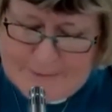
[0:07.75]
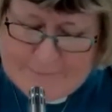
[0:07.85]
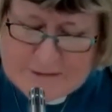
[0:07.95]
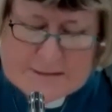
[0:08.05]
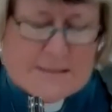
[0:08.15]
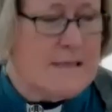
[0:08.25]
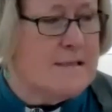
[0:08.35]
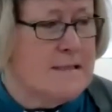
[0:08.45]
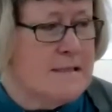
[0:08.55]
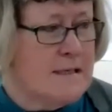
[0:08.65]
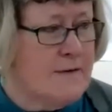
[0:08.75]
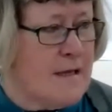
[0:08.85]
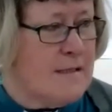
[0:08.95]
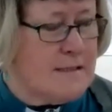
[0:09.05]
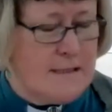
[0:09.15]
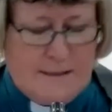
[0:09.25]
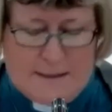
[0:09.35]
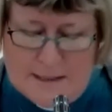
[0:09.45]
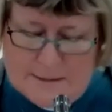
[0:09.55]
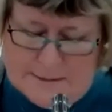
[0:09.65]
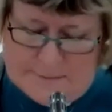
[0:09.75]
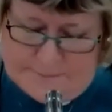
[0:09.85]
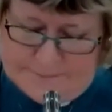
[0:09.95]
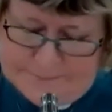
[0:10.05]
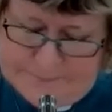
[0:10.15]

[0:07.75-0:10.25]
having attended an event in London.